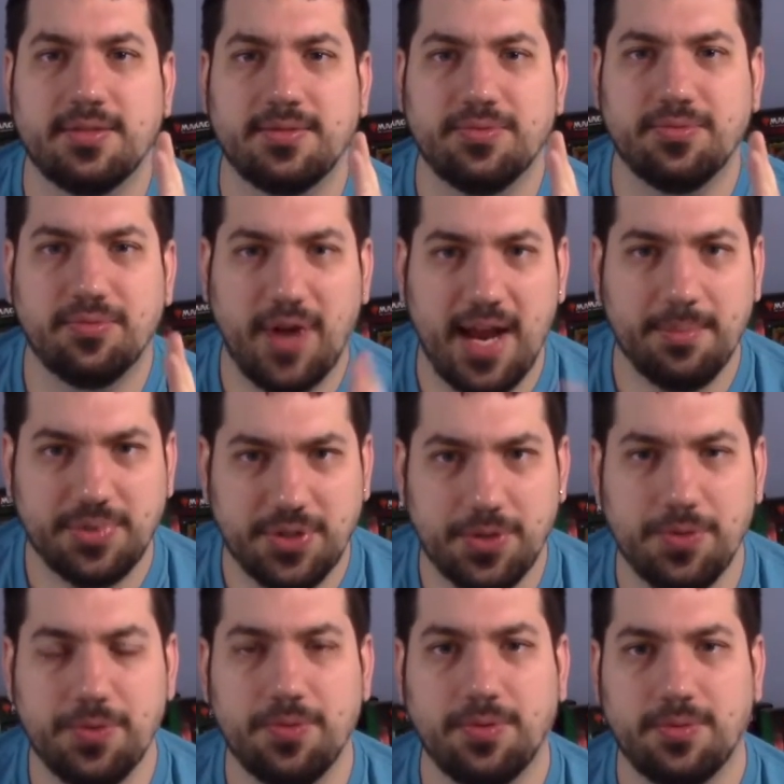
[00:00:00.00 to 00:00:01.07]
ramp
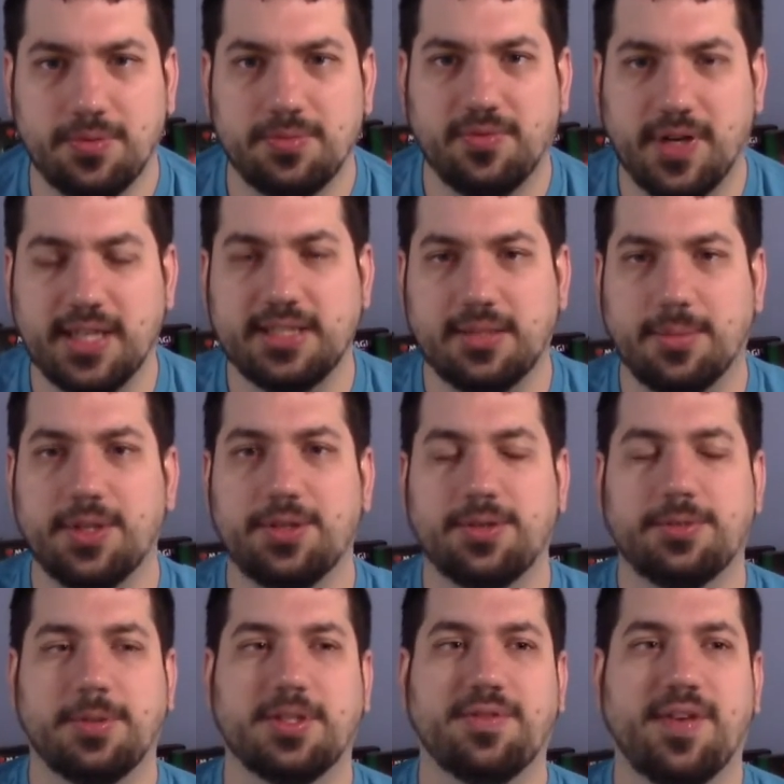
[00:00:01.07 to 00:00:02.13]
2, very similar to
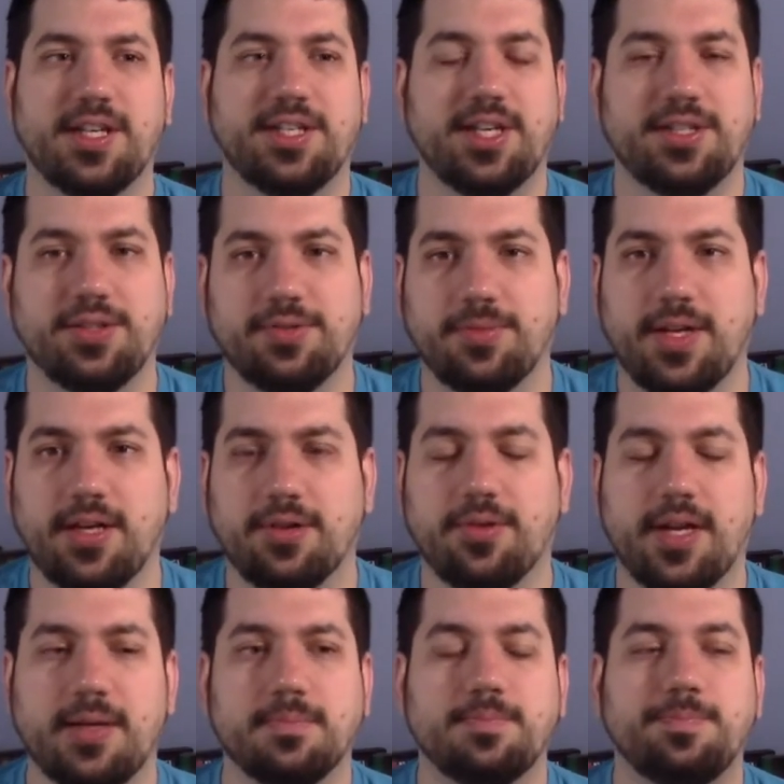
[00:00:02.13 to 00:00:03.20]
Explosive Vegetation, 3 and a
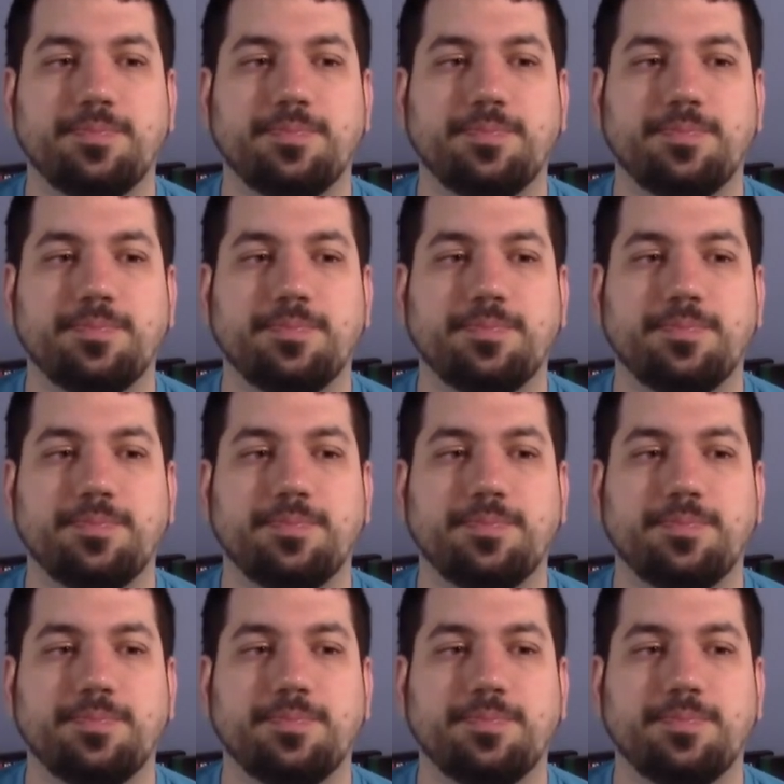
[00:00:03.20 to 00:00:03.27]
green.